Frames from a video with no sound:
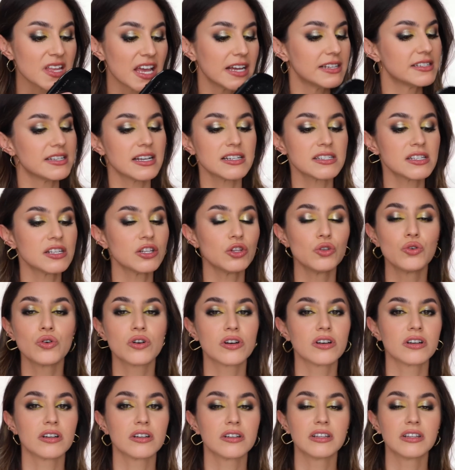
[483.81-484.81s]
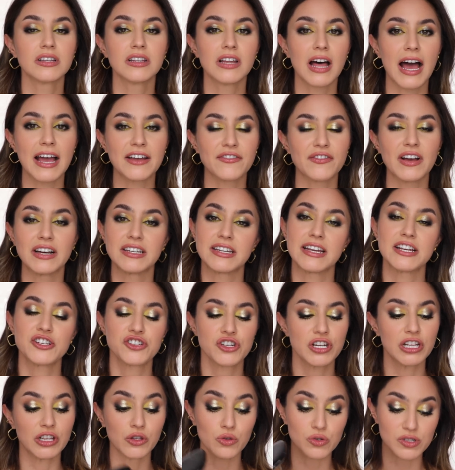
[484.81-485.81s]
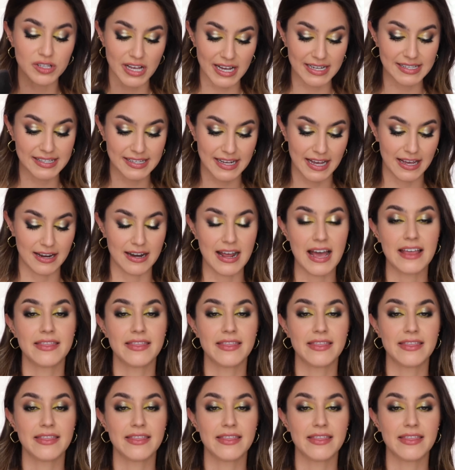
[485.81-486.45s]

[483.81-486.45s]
It doesn't look like foundation, it looks like skin.